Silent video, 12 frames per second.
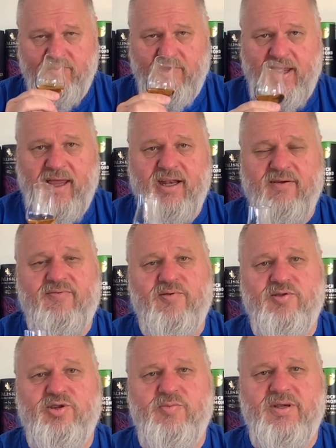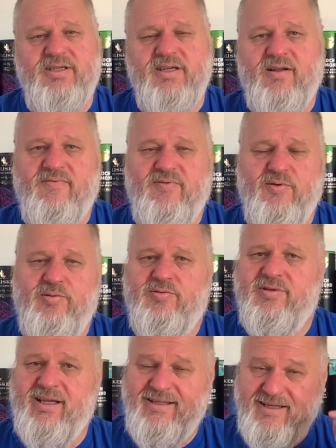And I thought to myself, oh,
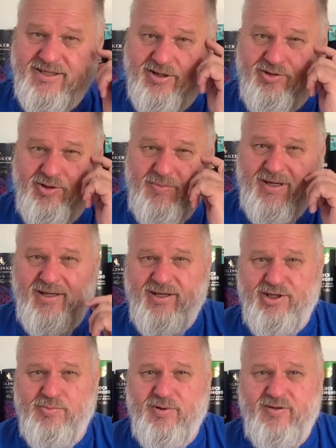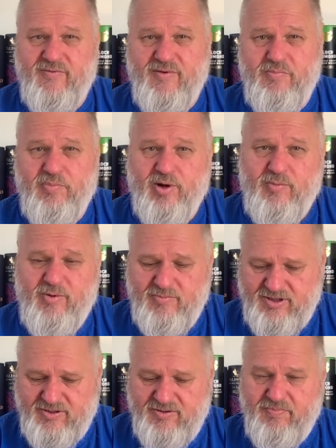that is going to be a little bit of a problem.
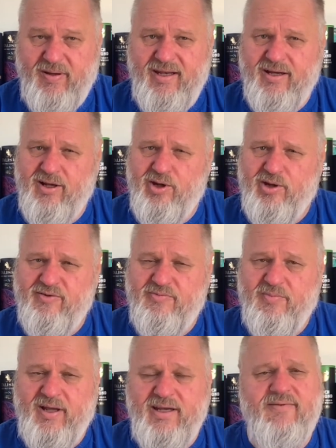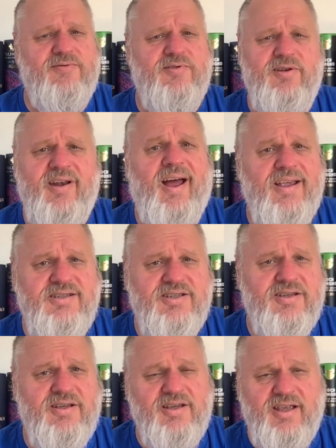Spending a lot of money for
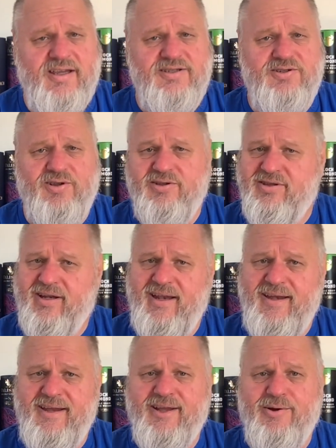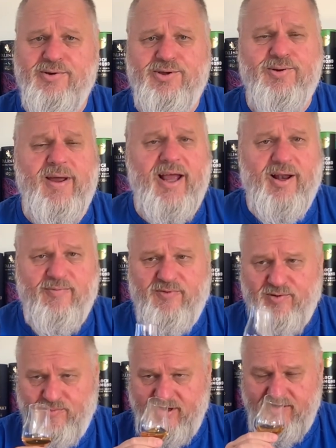nice, it's not really going to help
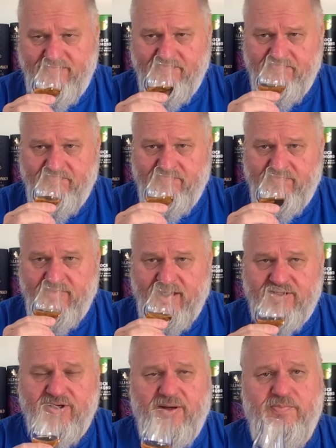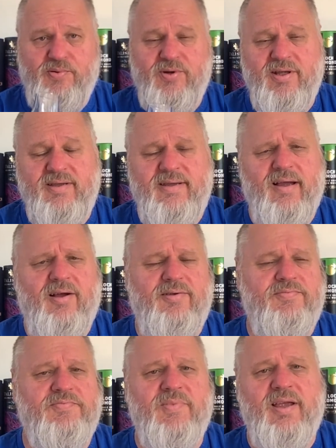for me. So I put it
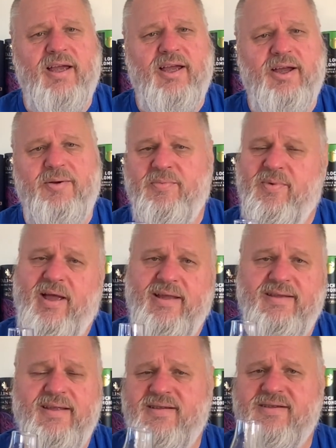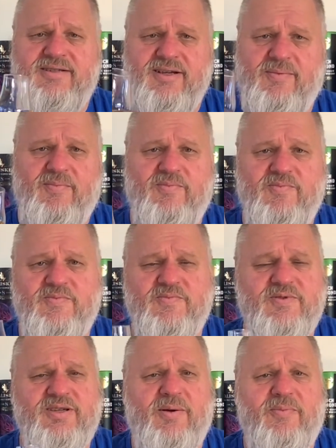down. I did some
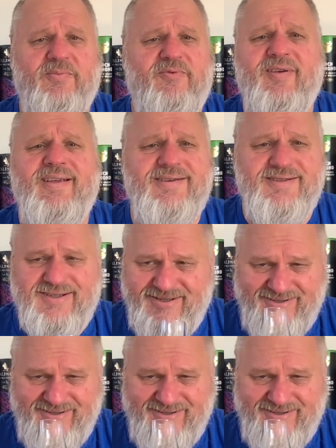things